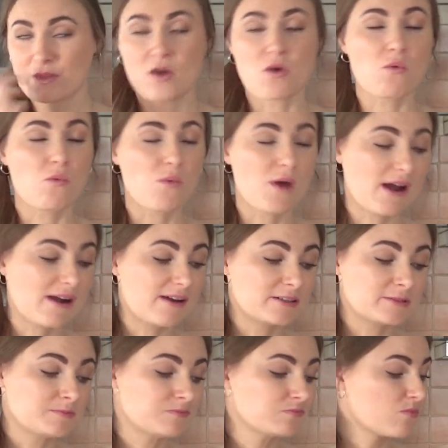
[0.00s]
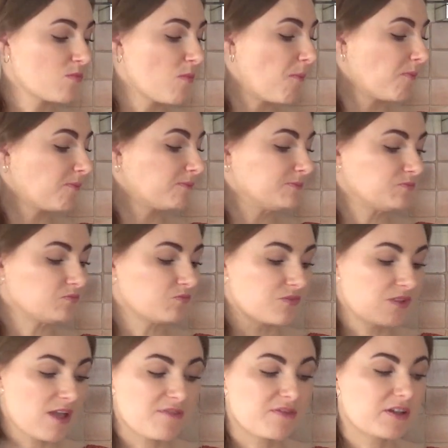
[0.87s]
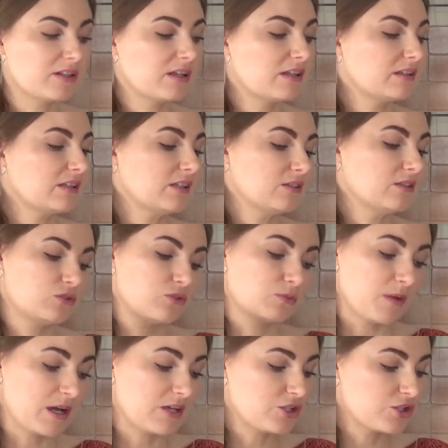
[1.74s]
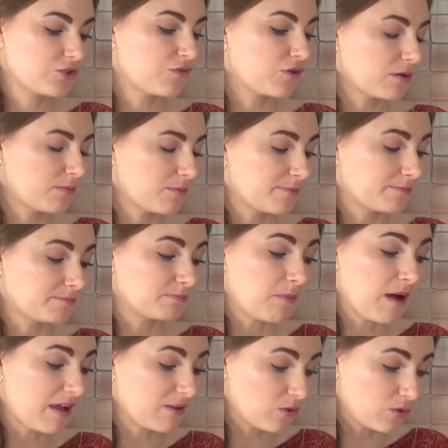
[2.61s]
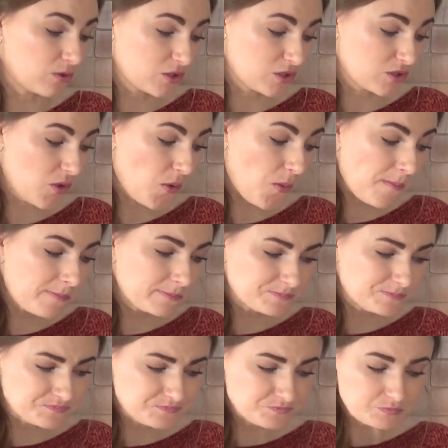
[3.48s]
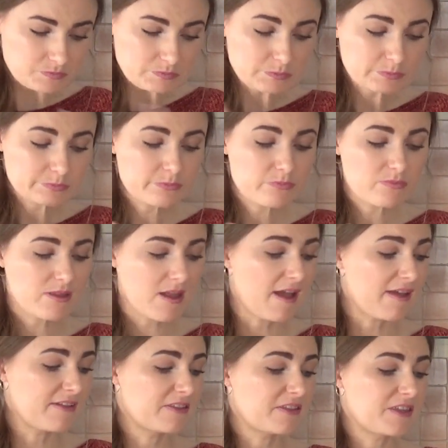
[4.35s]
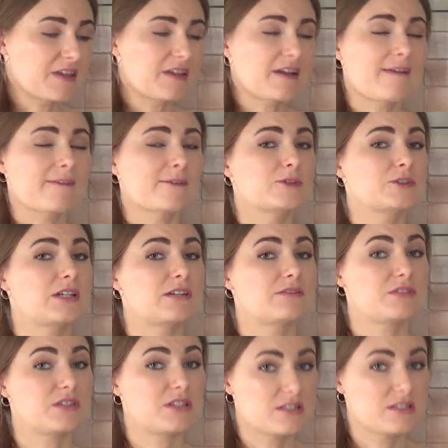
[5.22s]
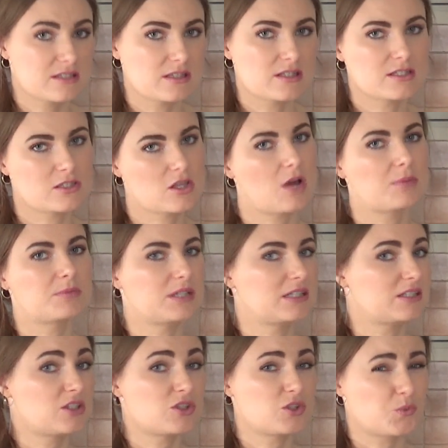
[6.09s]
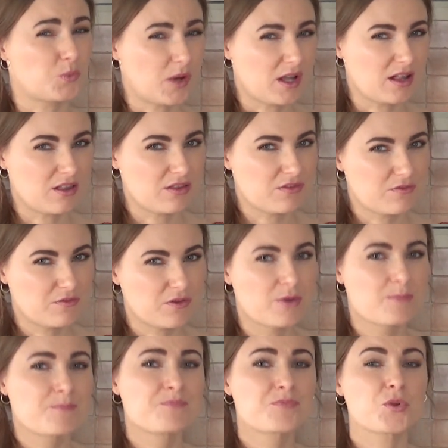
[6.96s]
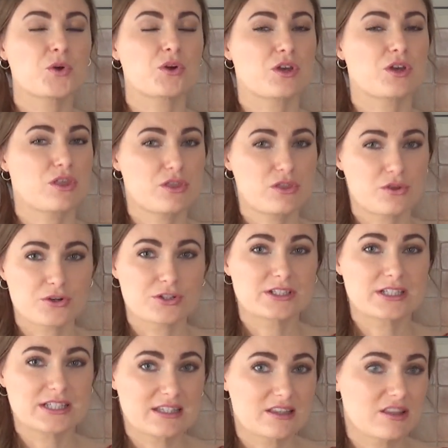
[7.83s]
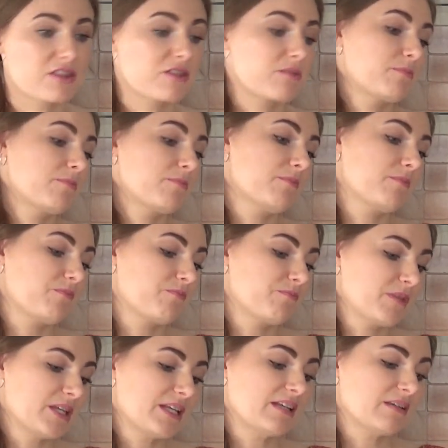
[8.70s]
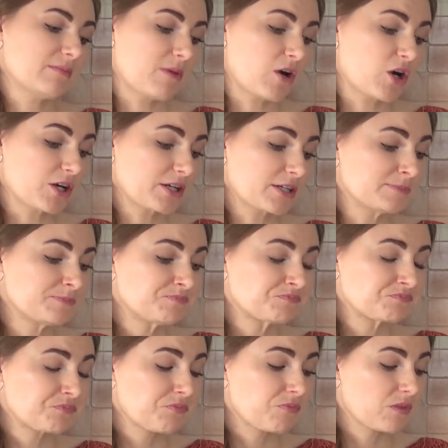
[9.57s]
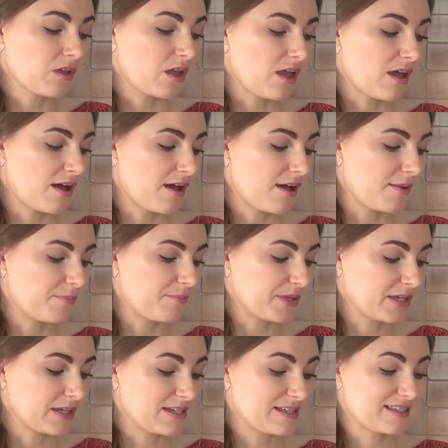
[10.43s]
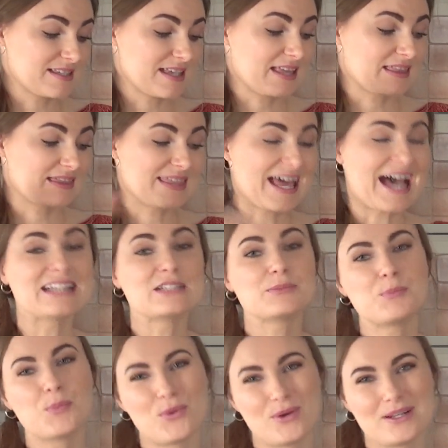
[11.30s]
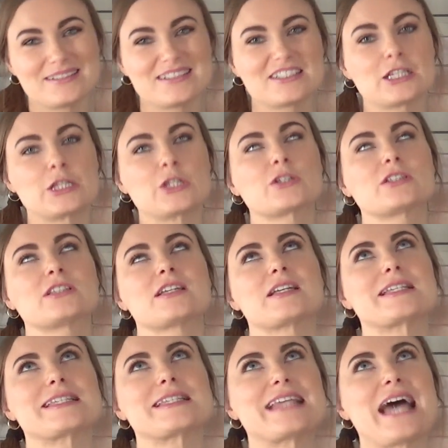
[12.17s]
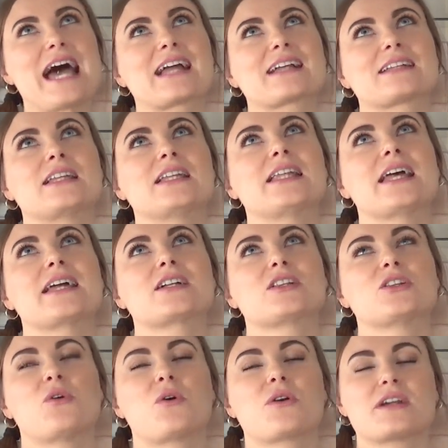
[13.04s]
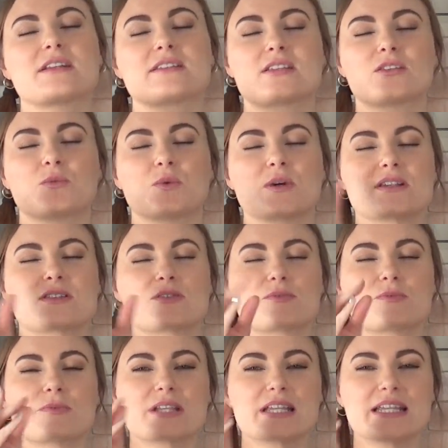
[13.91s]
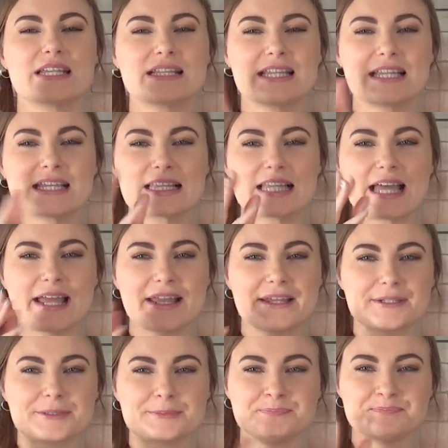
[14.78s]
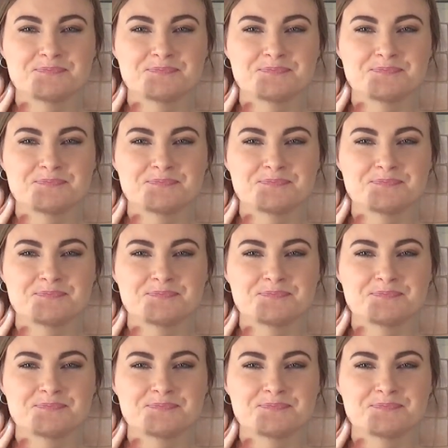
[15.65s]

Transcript: were definitely too much for my orzo. I think I could have easily stopped at 12 or 13th minute mark because at that point it looked exactly like Laura's. It was really like